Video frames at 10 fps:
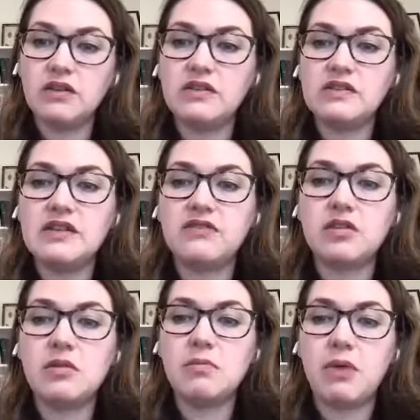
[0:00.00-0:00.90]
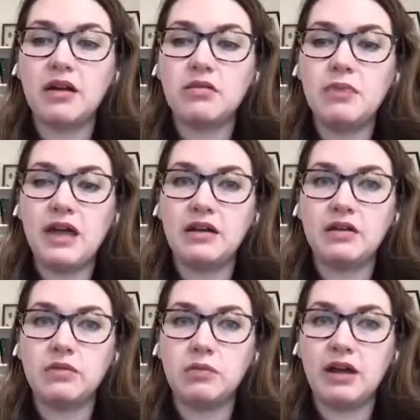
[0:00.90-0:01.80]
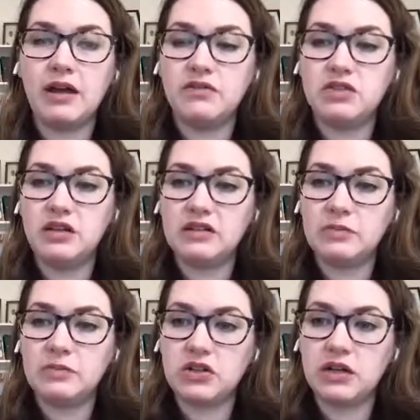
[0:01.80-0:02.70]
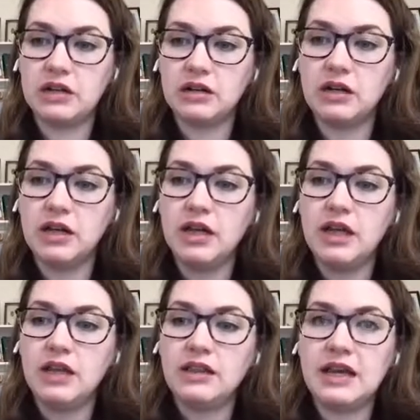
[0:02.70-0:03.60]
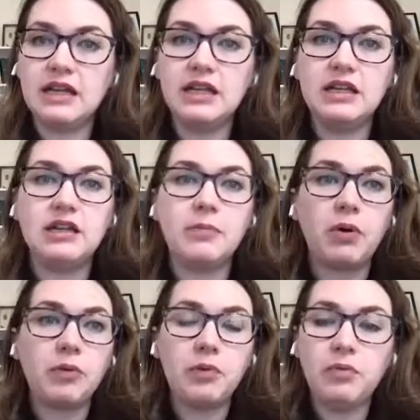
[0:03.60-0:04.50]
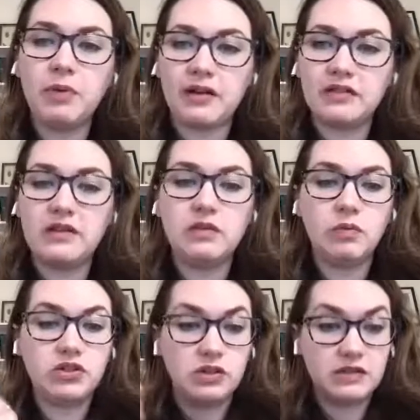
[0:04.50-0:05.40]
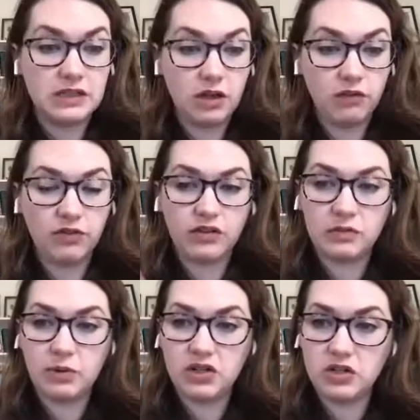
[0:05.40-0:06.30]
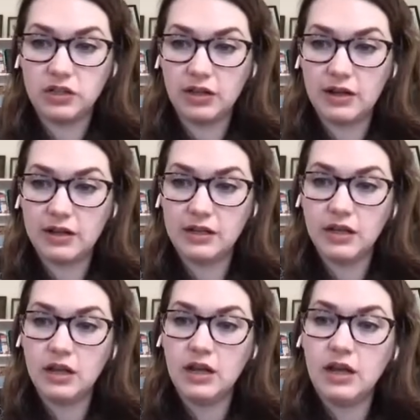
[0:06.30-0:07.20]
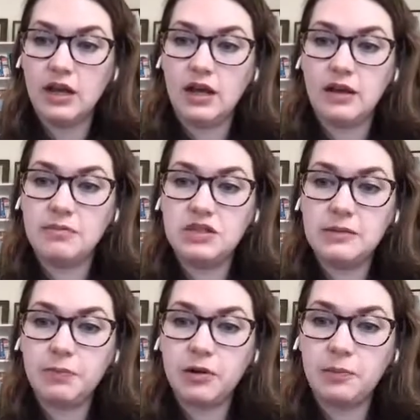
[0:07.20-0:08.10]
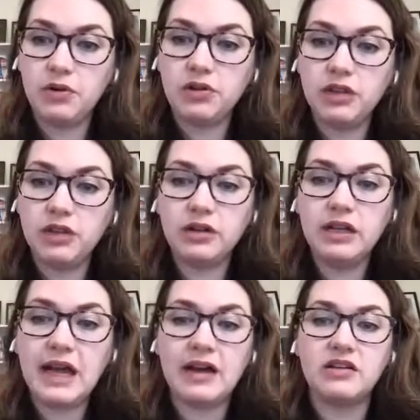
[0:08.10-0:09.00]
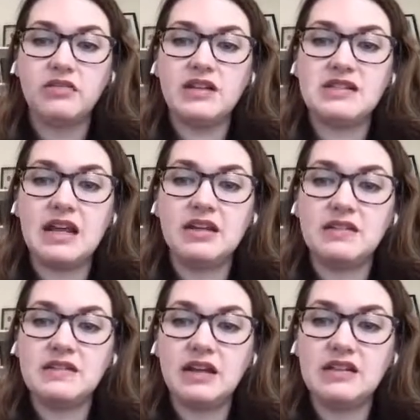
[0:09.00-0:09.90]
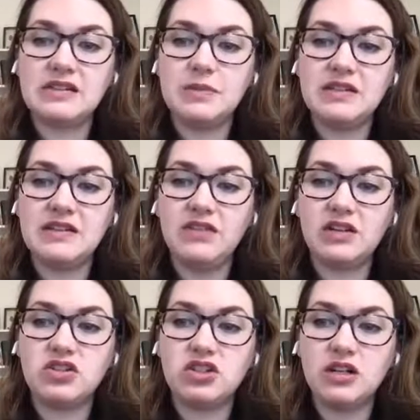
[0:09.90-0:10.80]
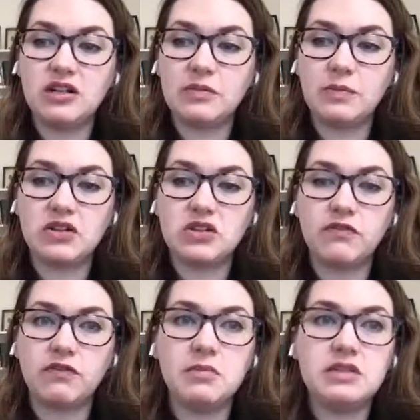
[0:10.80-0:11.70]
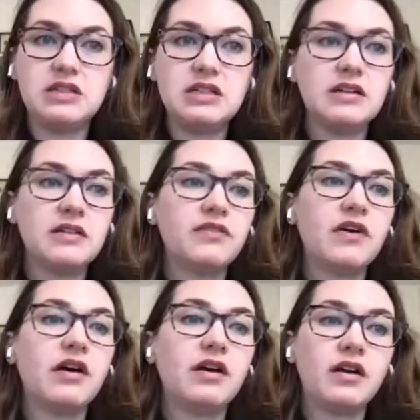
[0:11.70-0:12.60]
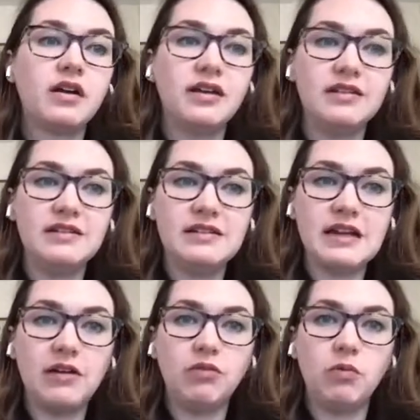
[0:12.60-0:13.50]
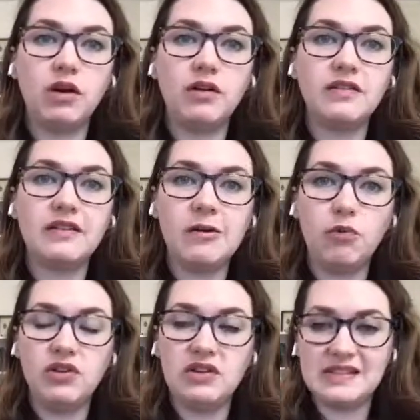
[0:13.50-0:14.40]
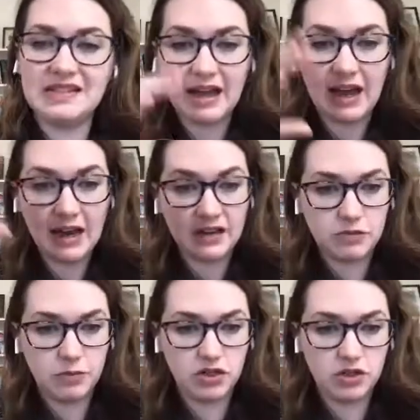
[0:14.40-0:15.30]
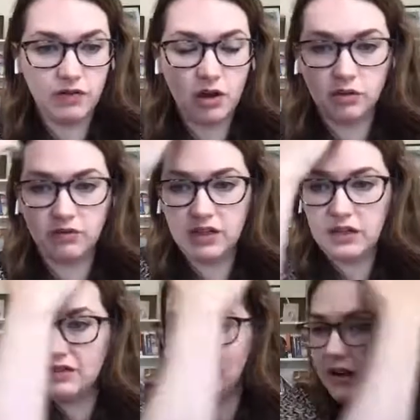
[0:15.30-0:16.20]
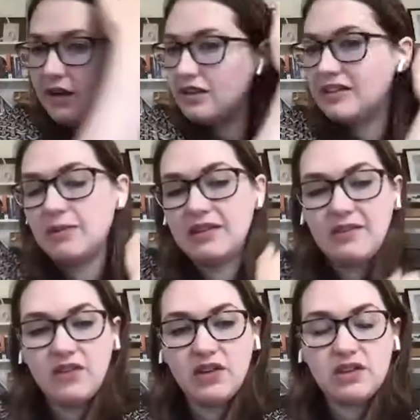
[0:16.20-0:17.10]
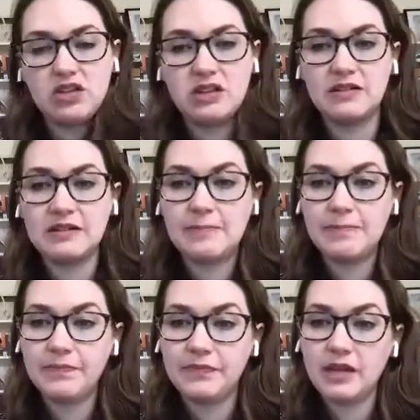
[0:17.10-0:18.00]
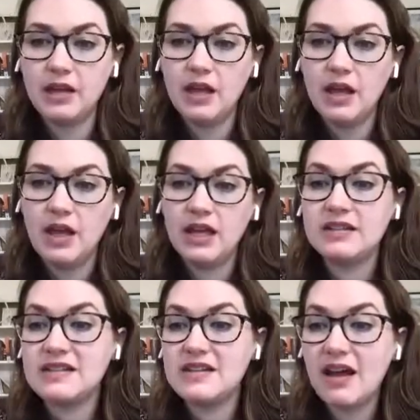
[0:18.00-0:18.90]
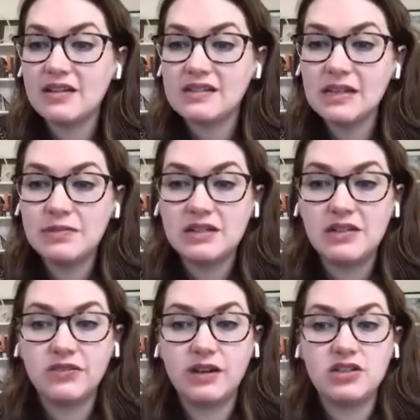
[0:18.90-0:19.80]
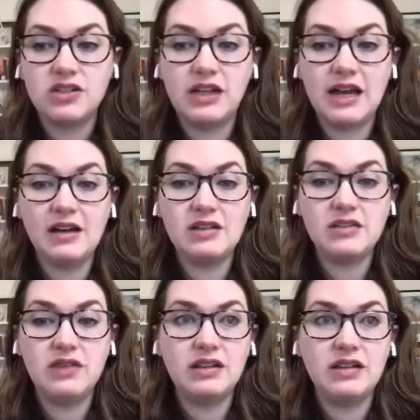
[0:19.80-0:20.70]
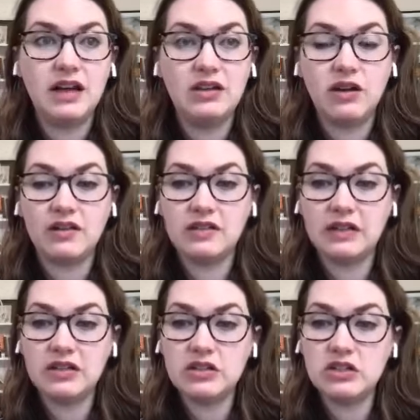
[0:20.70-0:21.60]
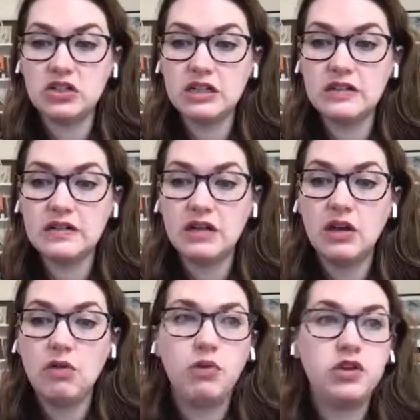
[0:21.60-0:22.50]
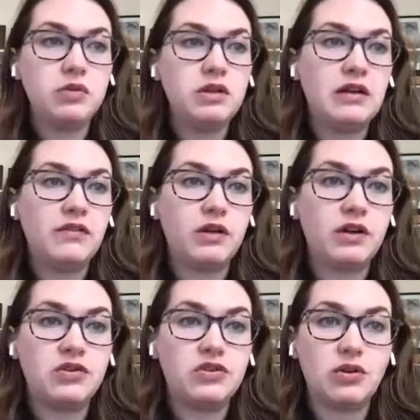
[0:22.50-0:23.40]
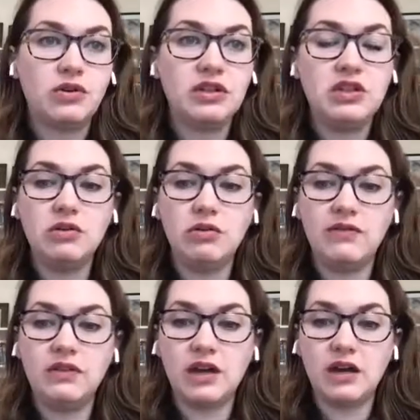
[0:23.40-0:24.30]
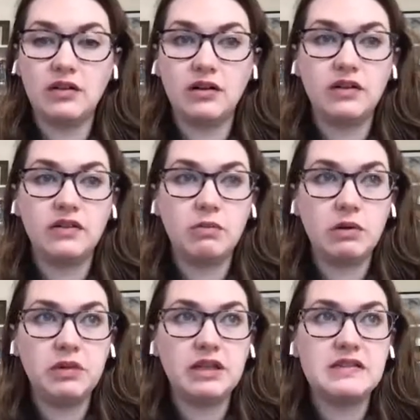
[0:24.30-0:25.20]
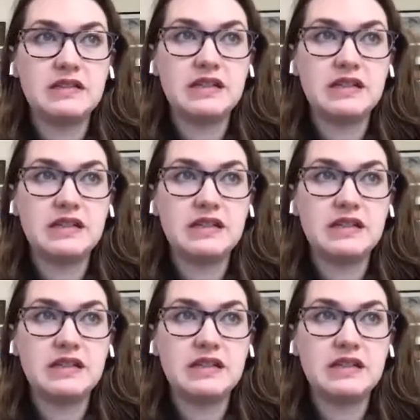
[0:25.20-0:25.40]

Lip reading: You can also see from the bottom panels where I have gene expression here, that in the purple boxes, which is the overexpression line, deep purple clearly activates anthocyanin specific gene expression from DFR downwards, where you can see high expression of all of the anthocyanin specific genes. It does not seem to differentially activate the hydroxylation genes, which would therefore control the hue of the color. So